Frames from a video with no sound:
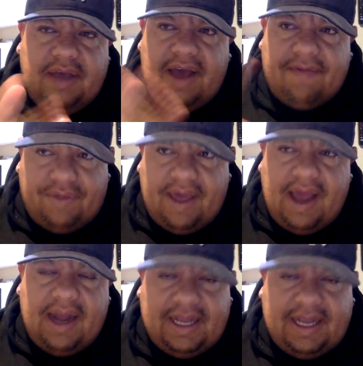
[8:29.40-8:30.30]
After
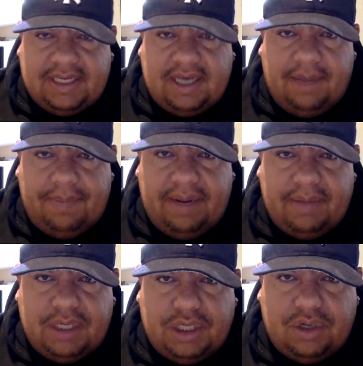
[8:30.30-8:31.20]
that, like this company I'm
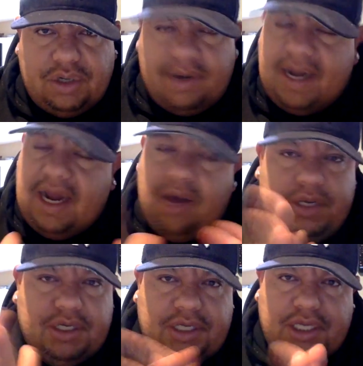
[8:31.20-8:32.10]
going to show you right now,
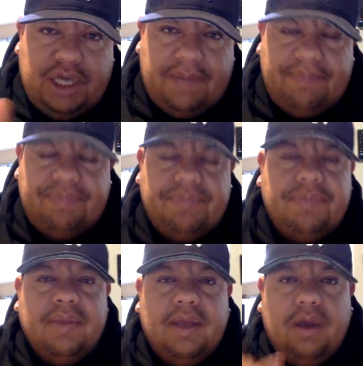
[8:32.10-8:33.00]
which is a gem,
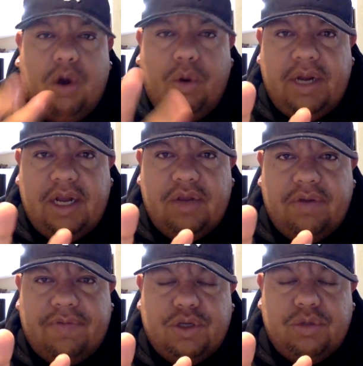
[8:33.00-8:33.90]
only going to do
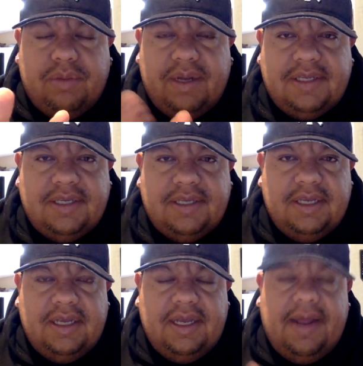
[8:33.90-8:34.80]
it for 2 months.
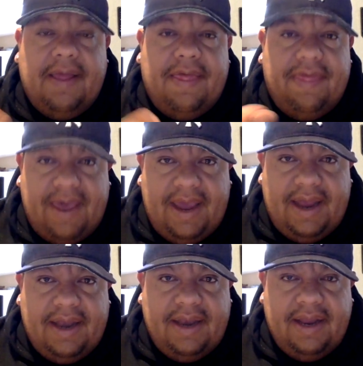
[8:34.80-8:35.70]

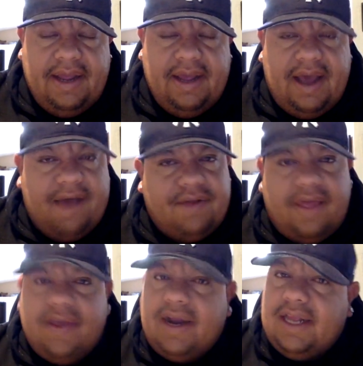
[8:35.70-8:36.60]
Then after
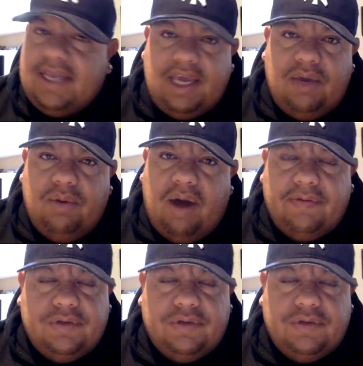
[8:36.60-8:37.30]
that, they're going to take you off.